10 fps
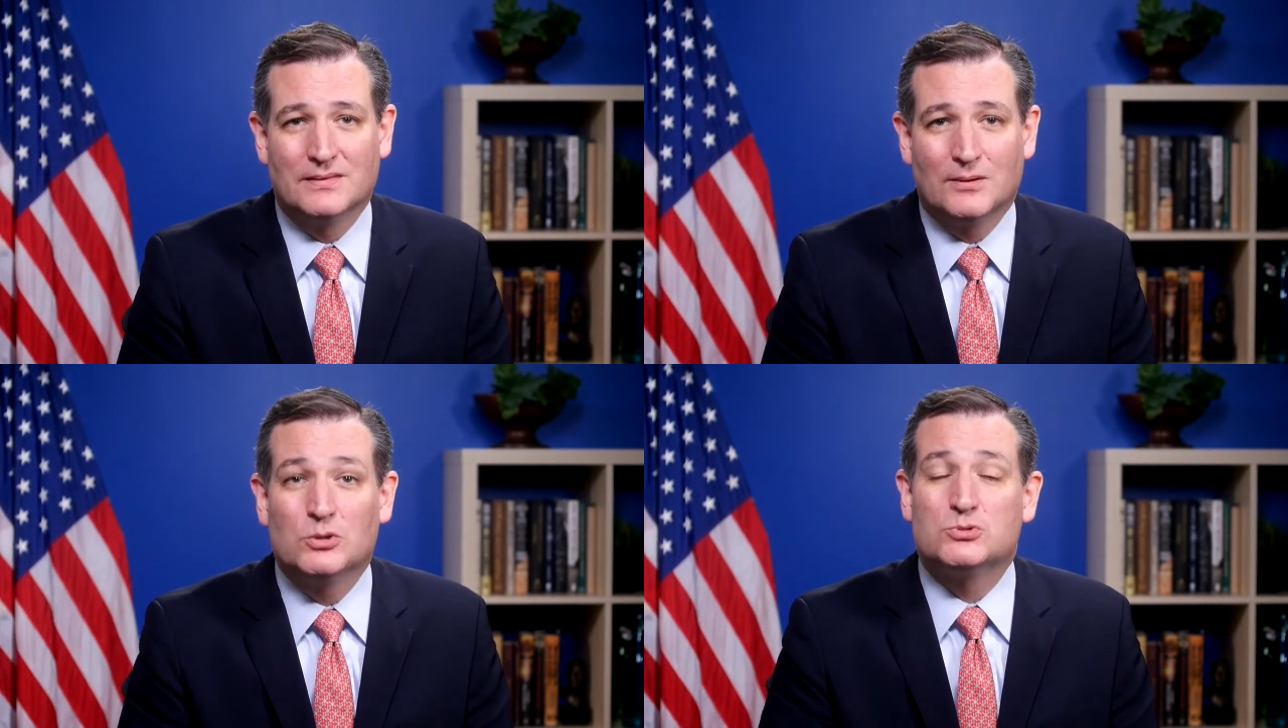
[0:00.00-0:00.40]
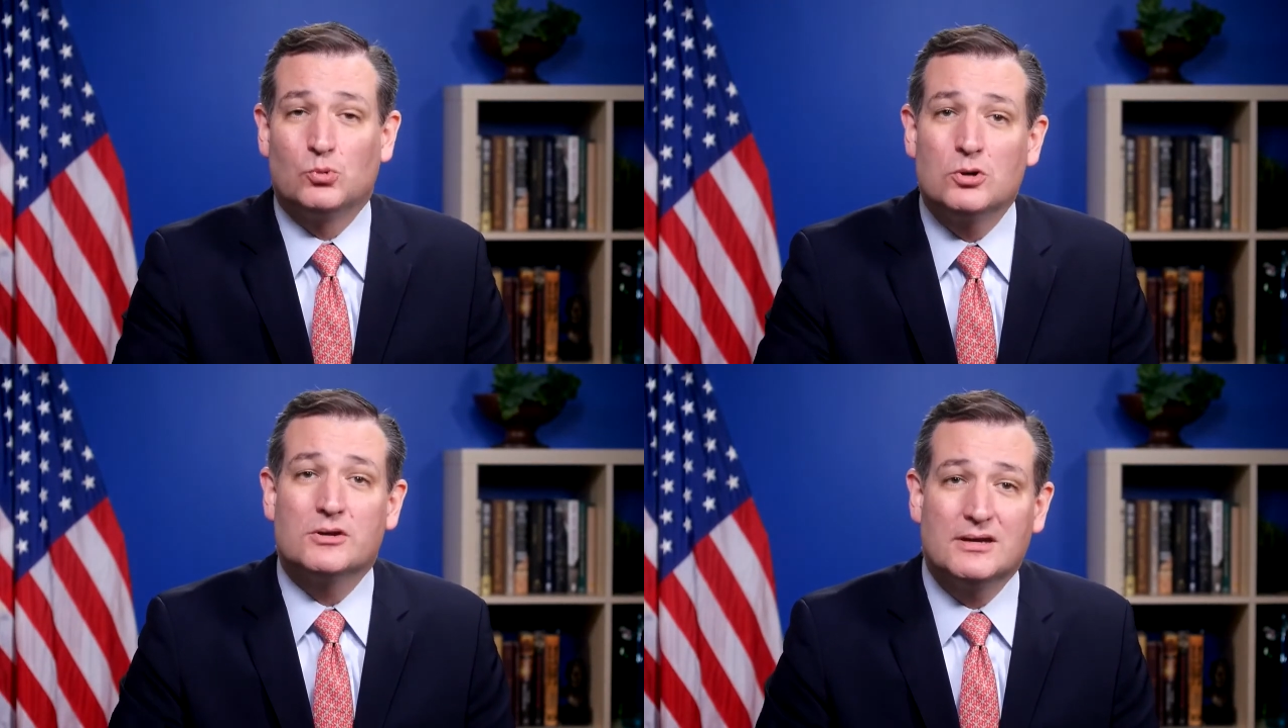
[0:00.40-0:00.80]
was
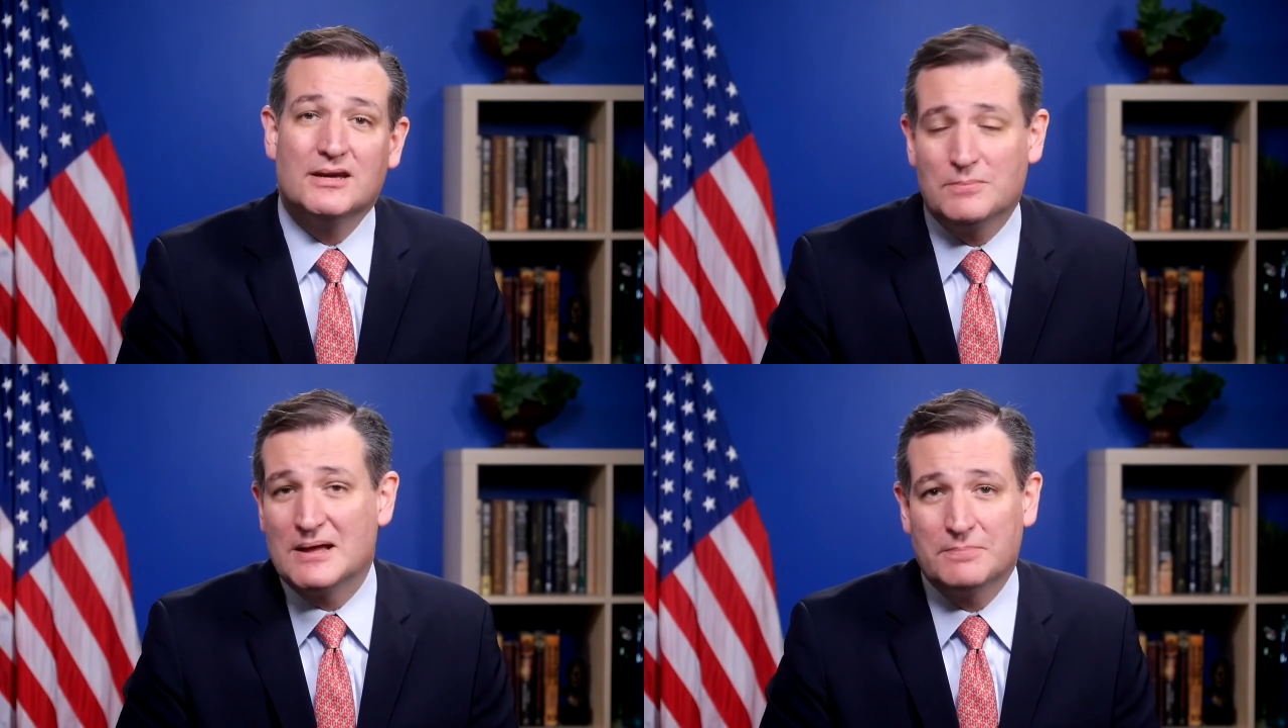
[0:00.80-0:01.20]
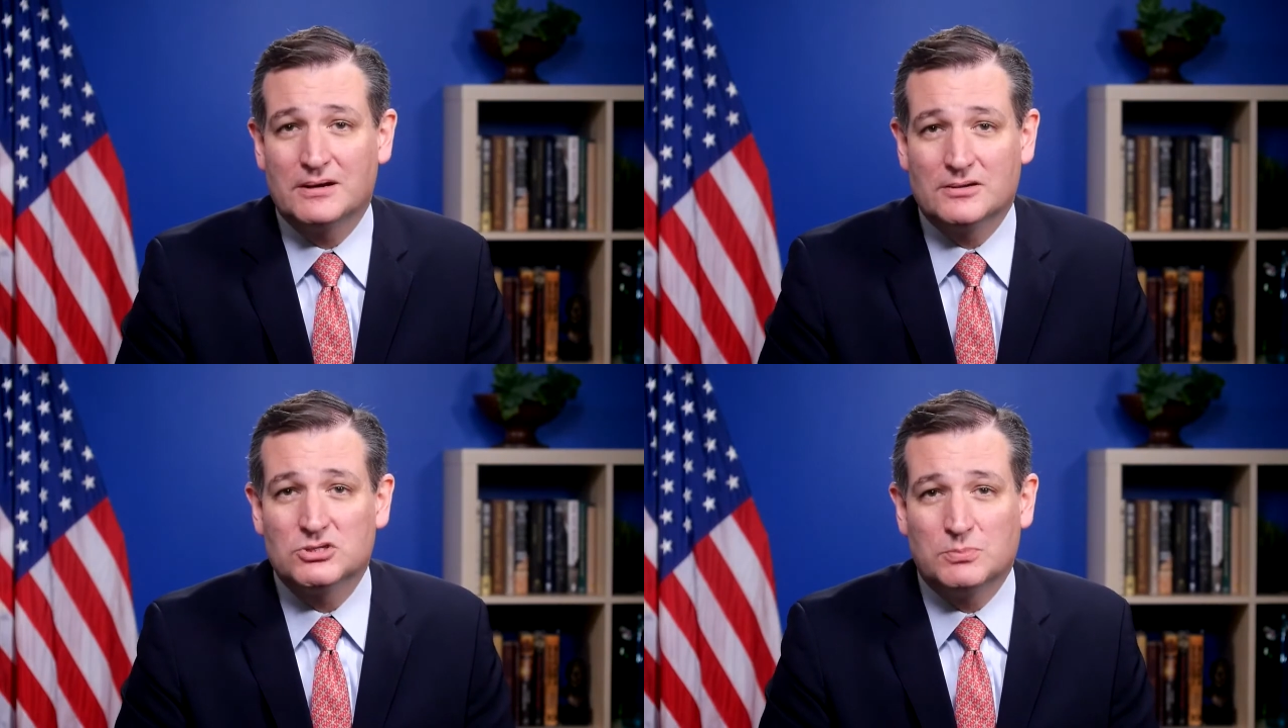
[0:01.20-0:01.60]
working in my
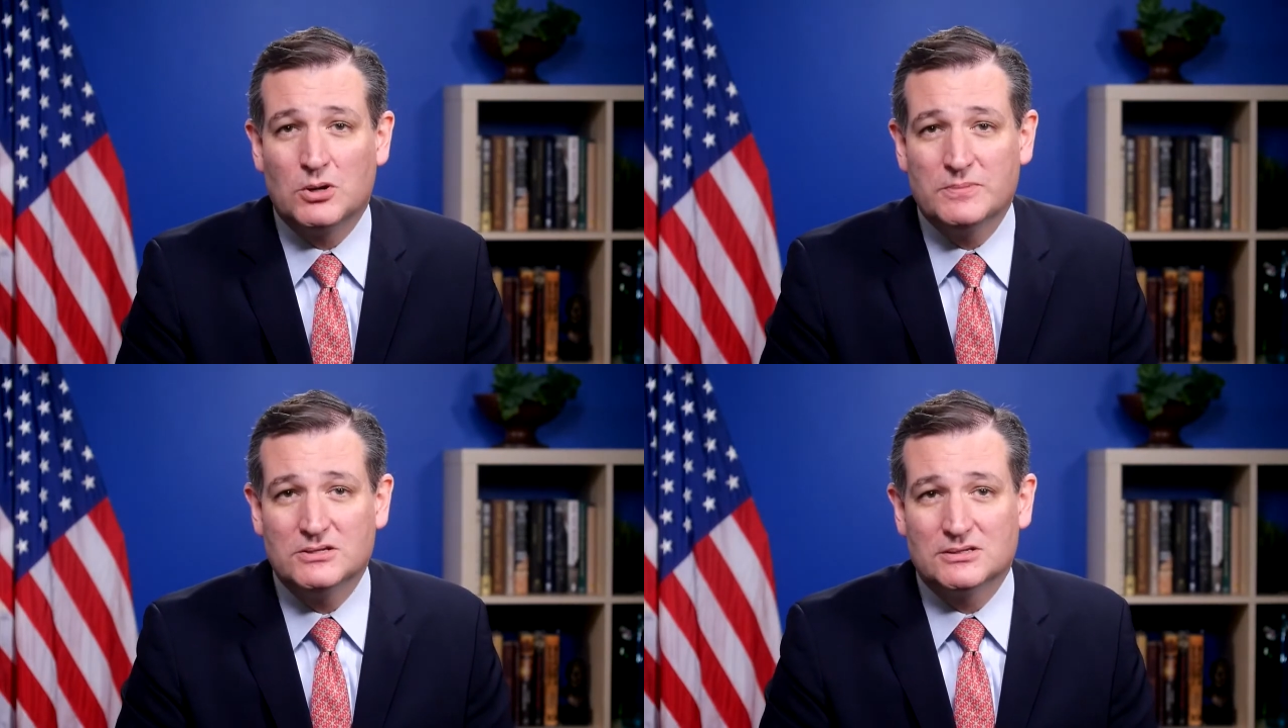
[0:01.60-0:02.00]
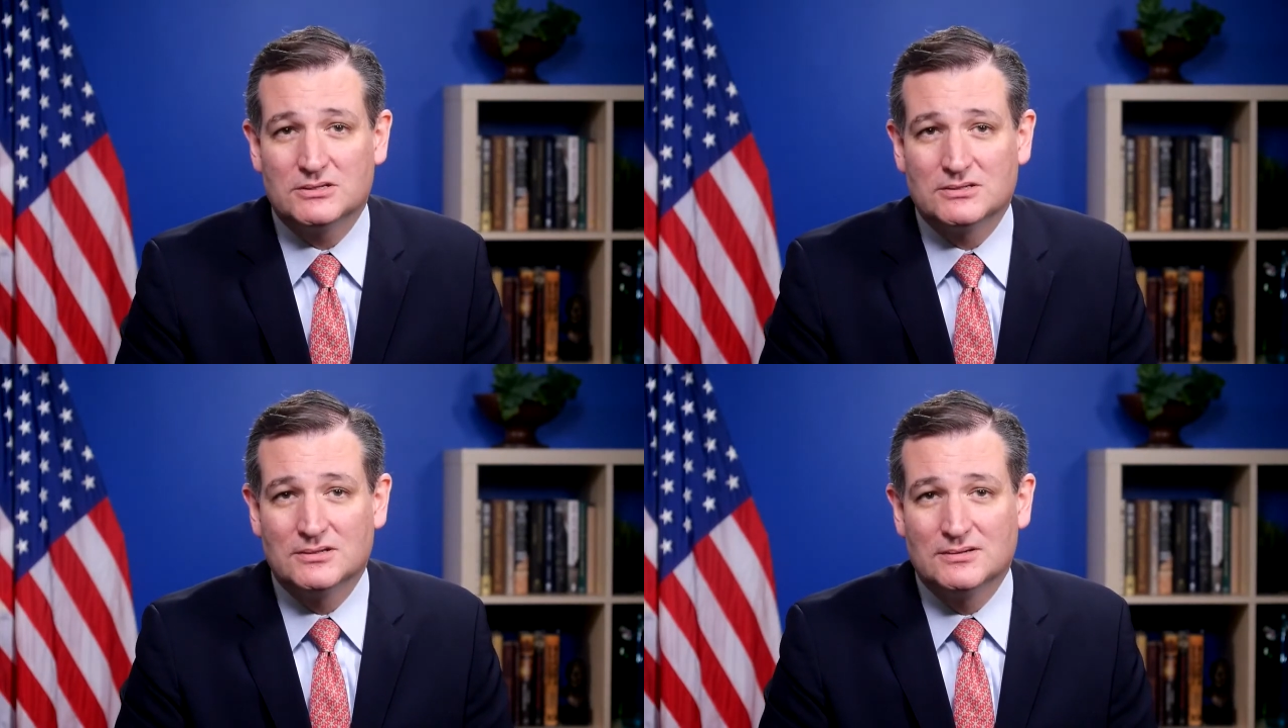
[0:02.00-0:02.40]
parents' small
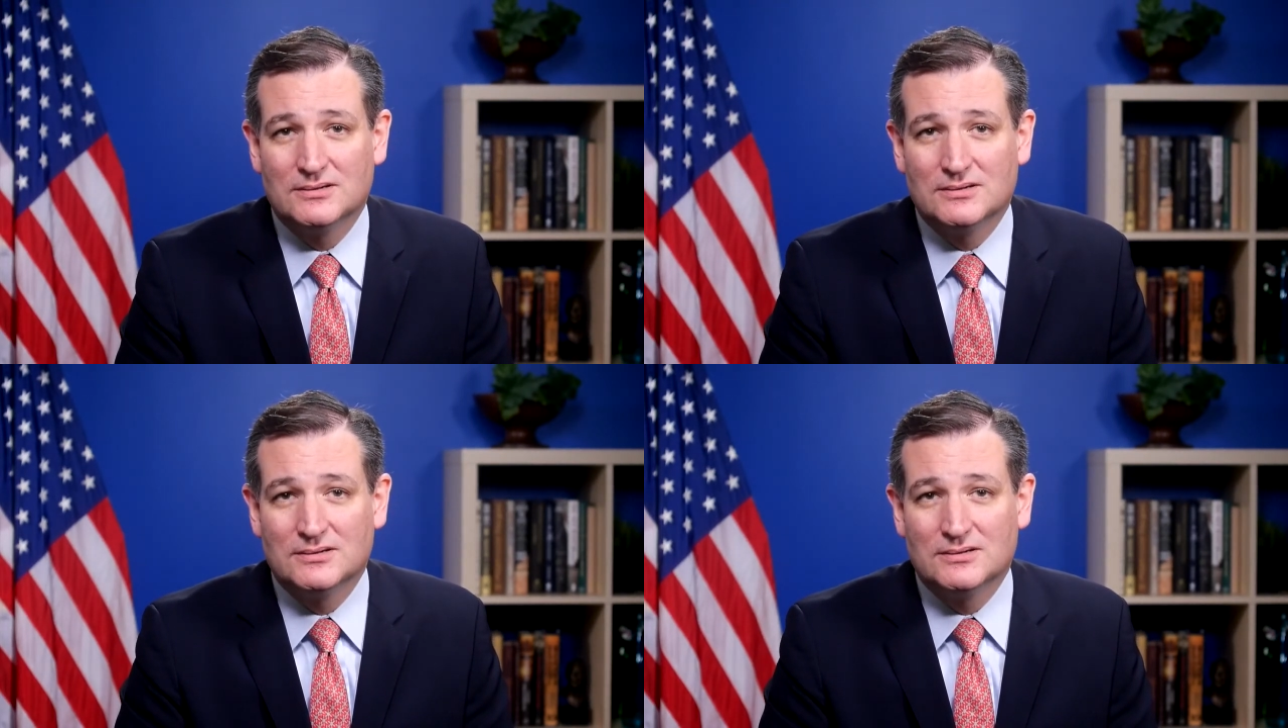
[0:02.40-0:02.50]
business.